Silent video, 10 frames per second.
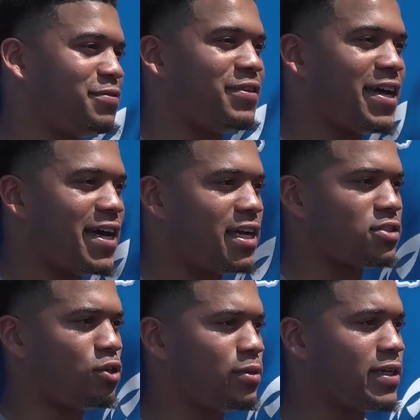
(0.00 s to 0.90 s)
He's
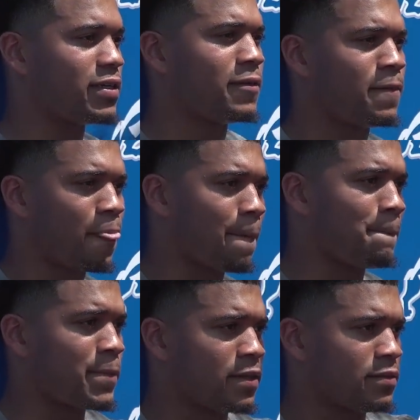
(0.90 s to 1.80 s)
fast, quick.
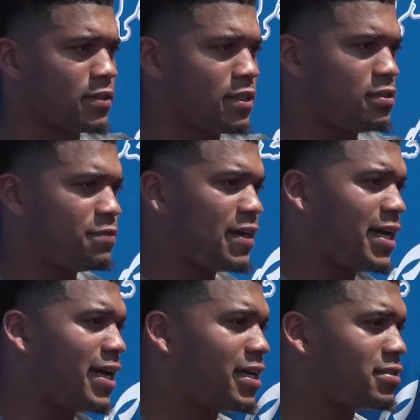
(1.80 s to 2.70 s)
He's
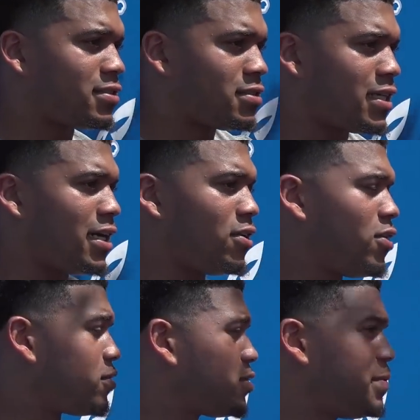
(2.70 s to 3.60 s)
fast, got
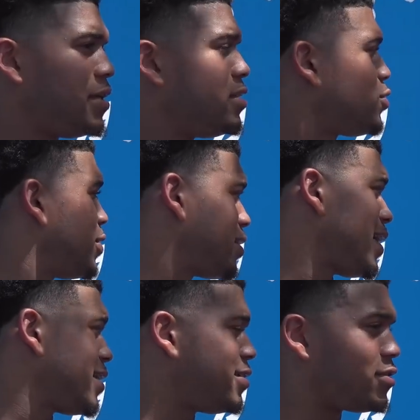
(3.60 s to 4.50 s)
long speeds, quick
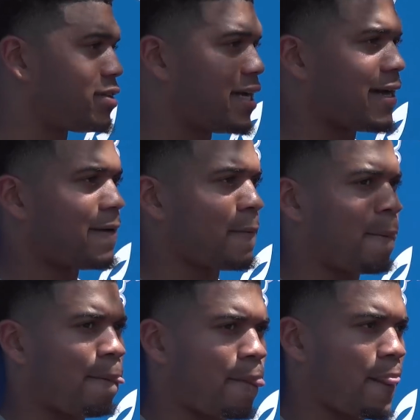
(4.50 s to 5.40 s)
like a little guy.
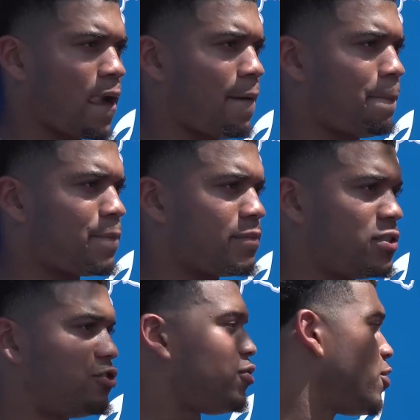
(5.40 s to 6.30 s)

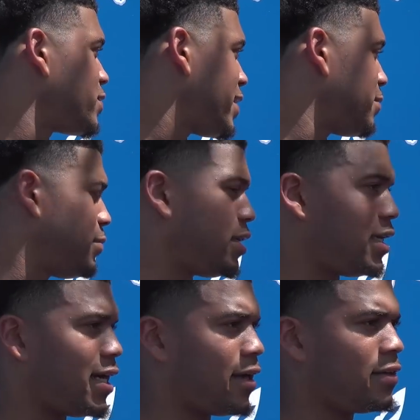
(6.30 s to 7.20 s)
He's strong like a big
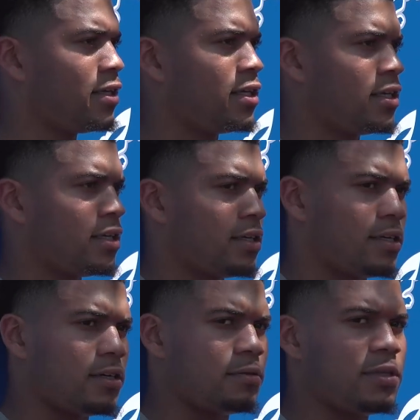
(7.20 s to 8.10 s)
guy.
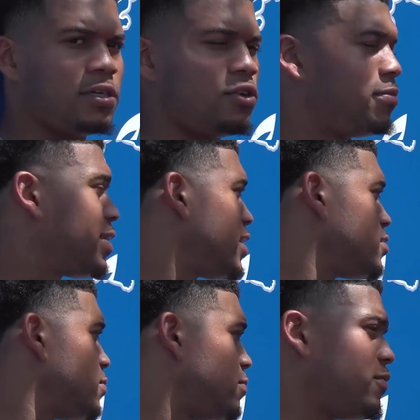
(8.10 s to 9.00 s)
He can go up and catch
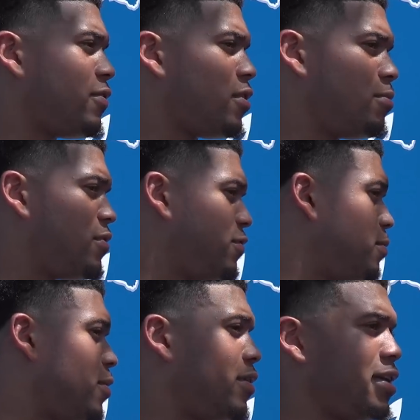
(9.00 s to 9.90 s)
the
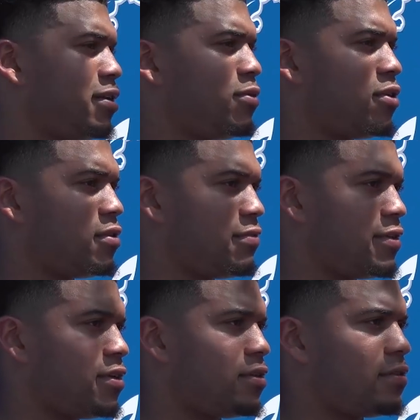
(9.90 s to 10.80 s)
football anywhere on the
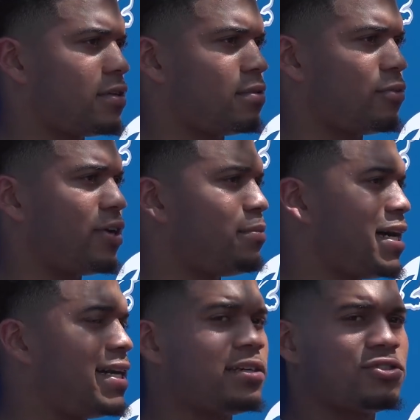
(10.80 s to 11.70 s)
field. Great
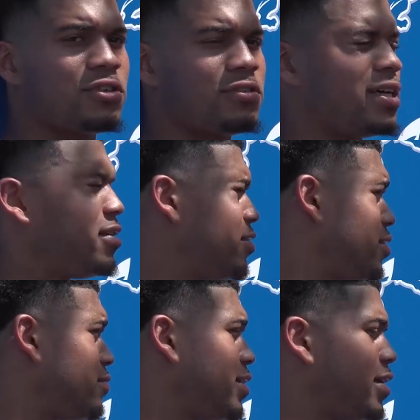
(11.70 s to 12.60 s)
body control down there
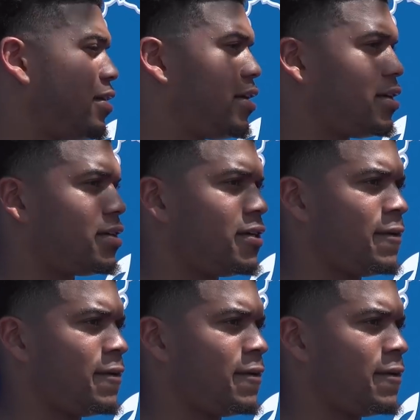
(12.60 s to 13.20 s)
in the red area.